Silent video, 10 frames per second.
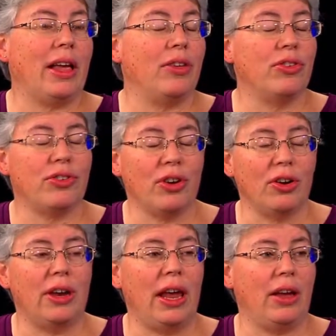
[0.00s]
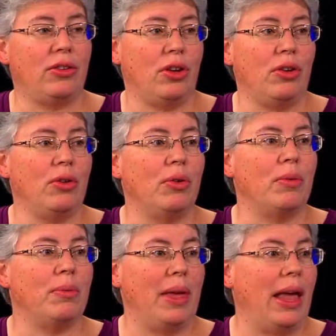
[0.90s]
concerning to
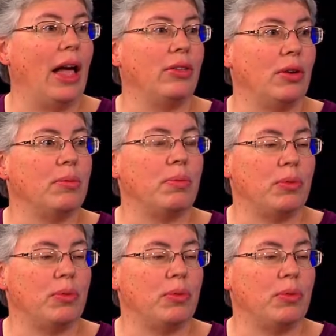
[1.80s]
me and to,